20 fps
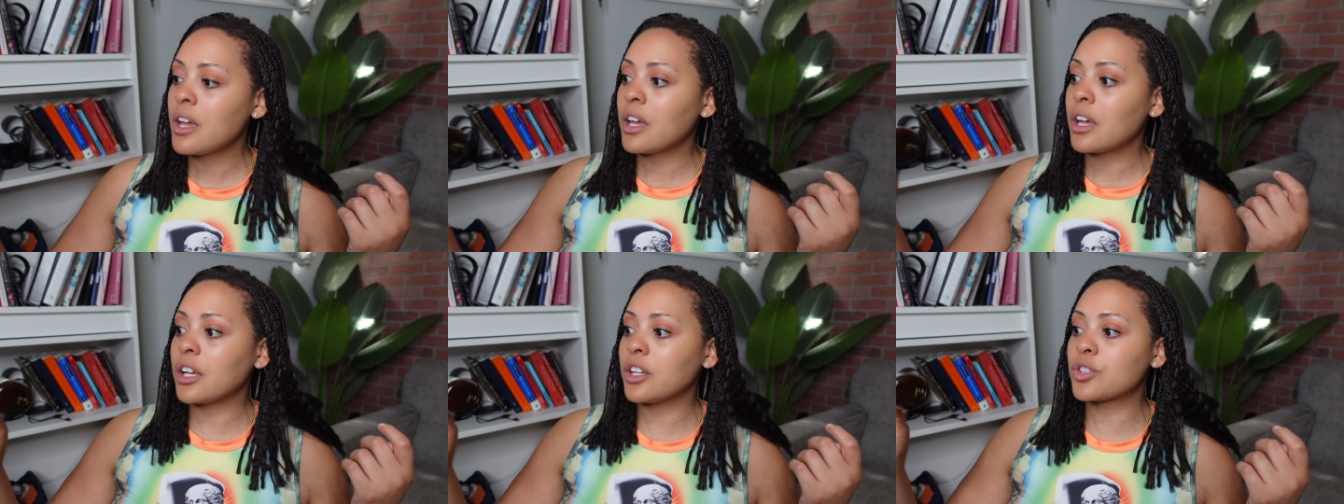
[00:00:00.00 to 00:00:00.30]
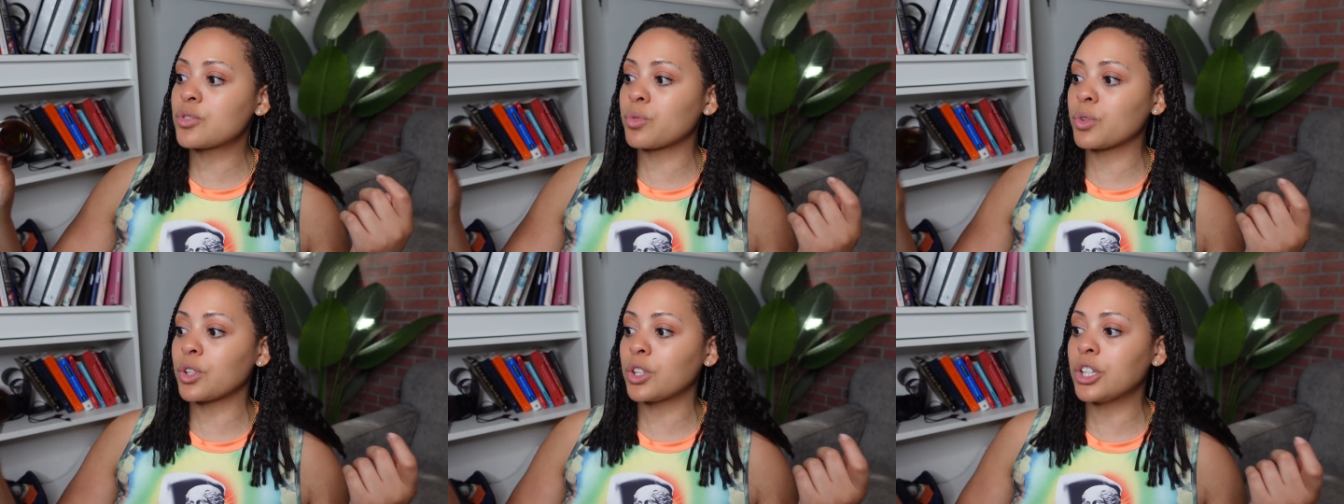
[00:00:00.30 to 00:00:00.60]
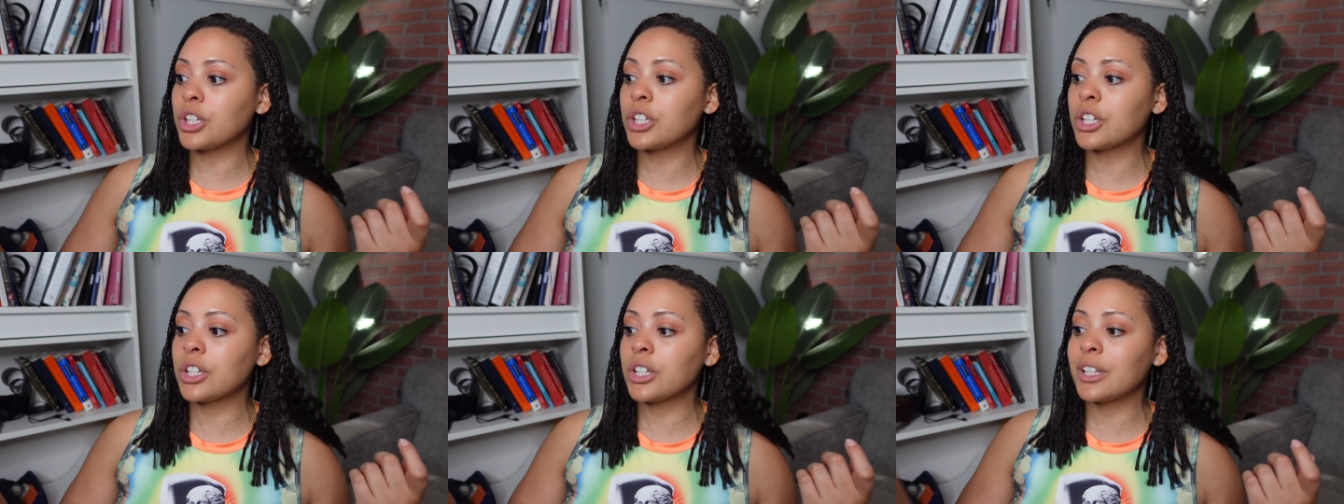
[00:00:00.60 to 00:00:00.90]
It's
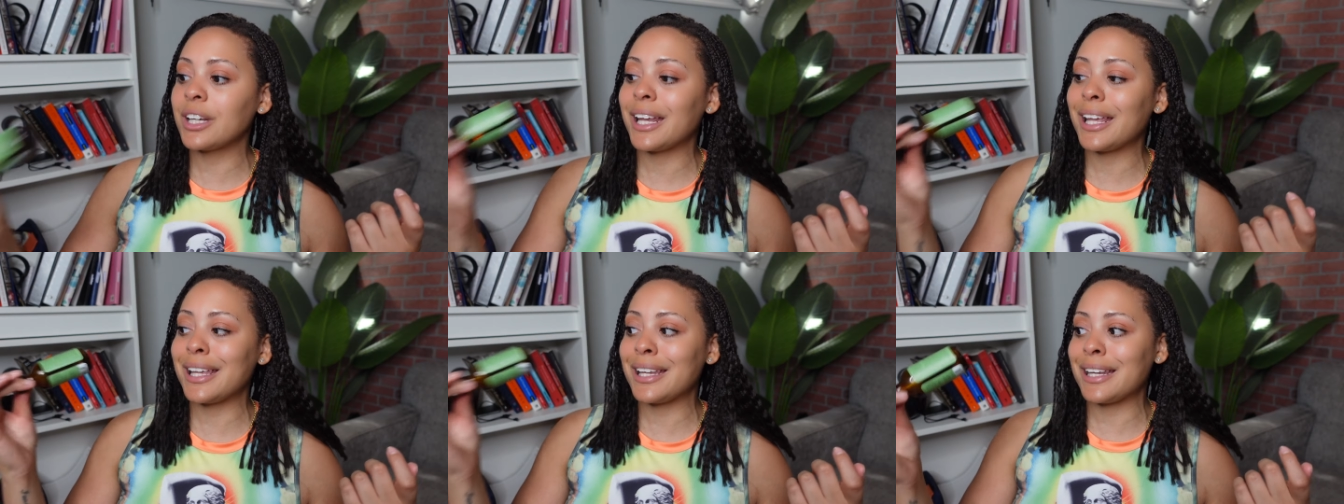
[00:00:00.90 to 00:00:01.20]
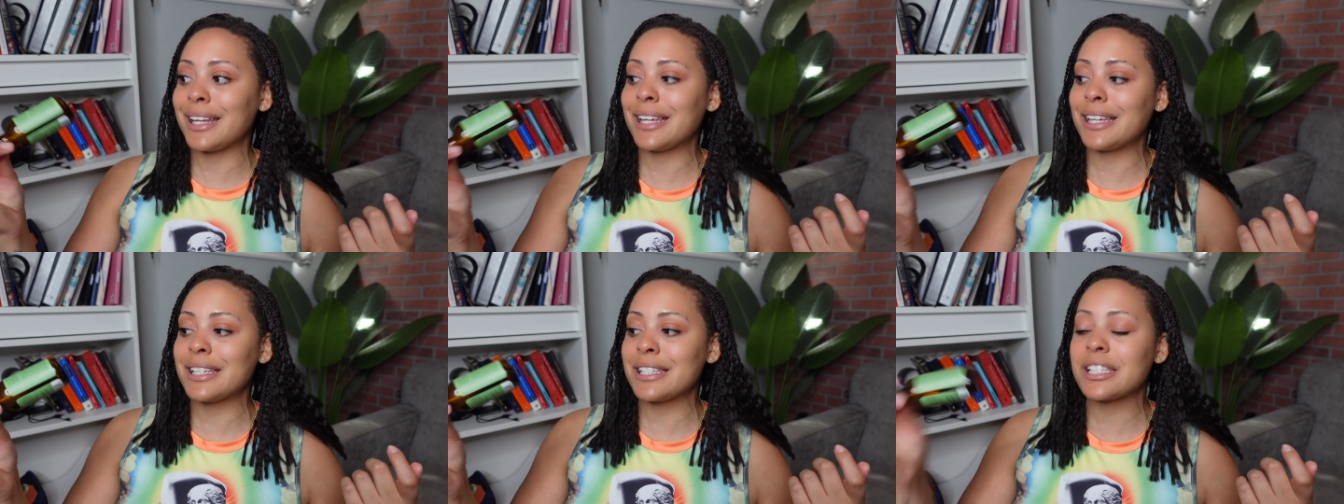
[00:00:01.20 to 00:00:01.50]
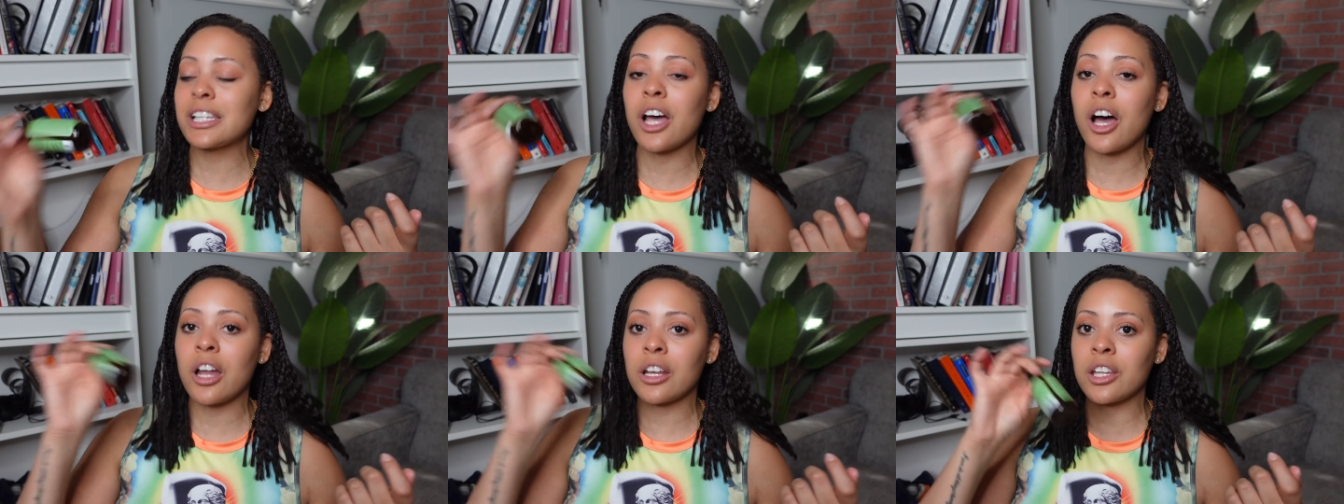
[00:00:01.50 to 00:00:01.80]
really good. It
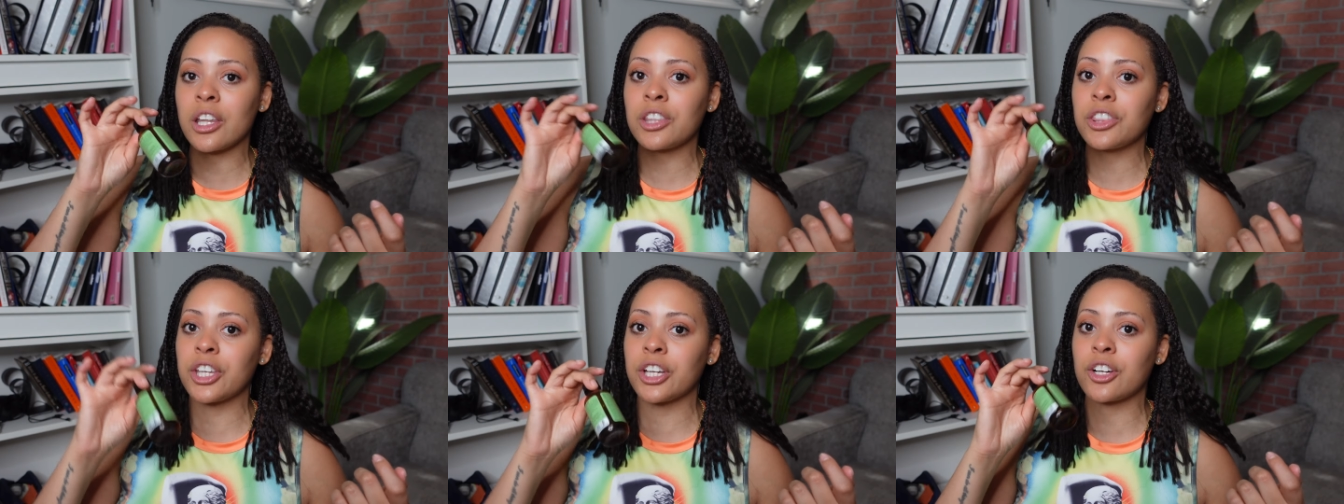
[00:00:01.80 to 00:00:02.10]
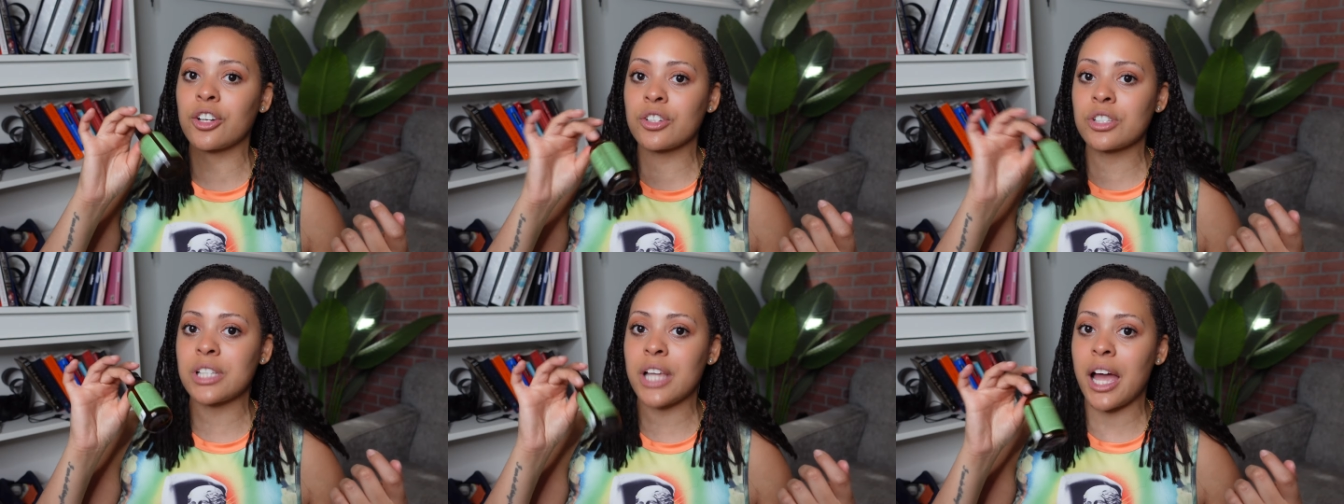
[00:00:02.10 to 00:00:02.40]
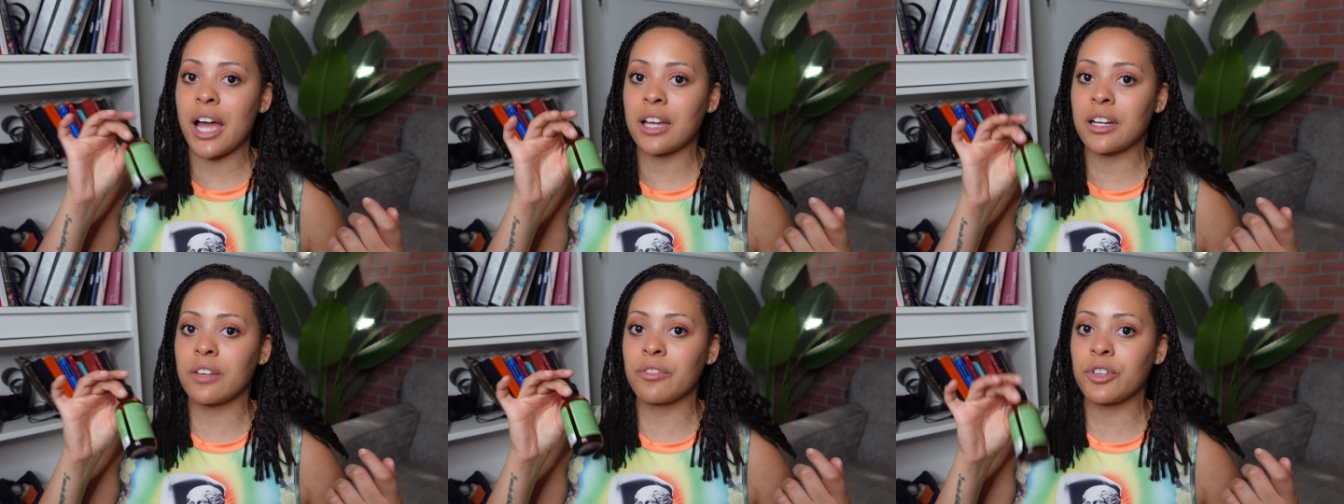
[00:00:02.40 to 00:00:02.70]
is on the thicker
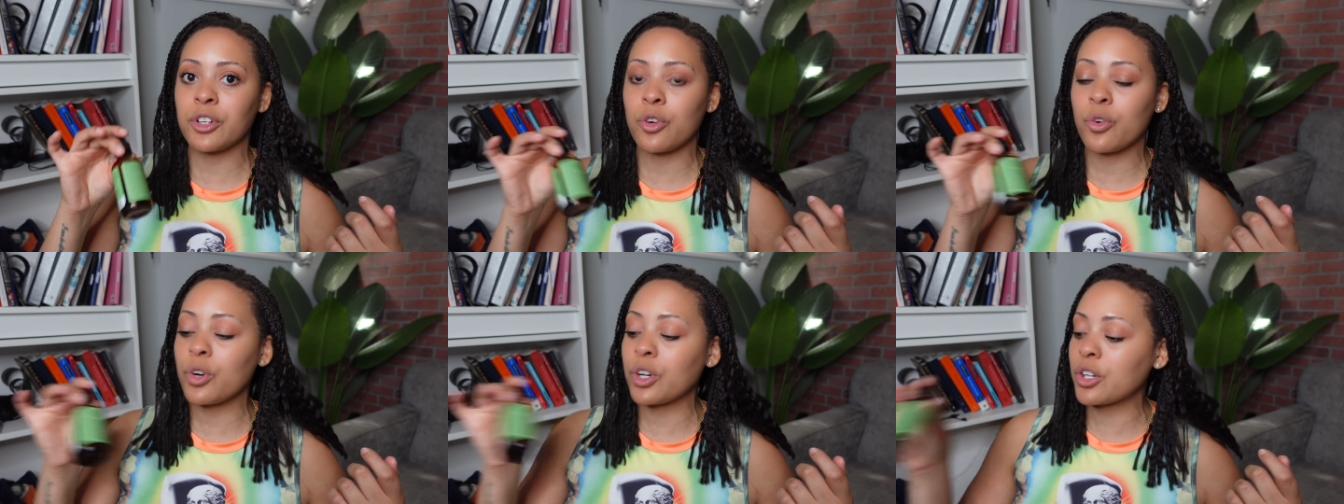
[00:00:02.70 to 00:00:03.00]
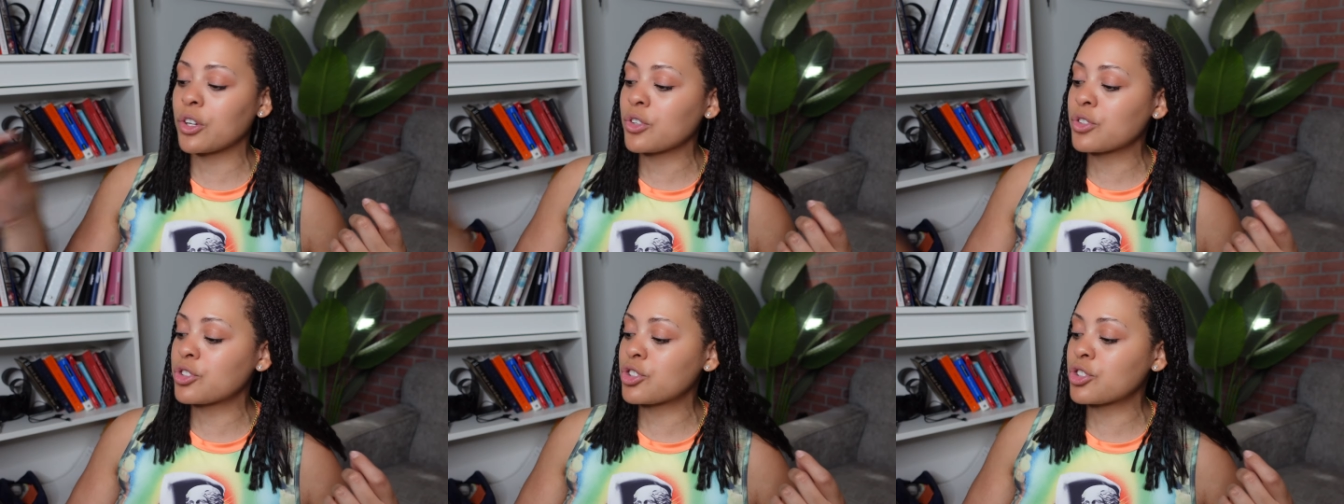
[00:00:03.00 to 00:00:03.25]
side of an oil,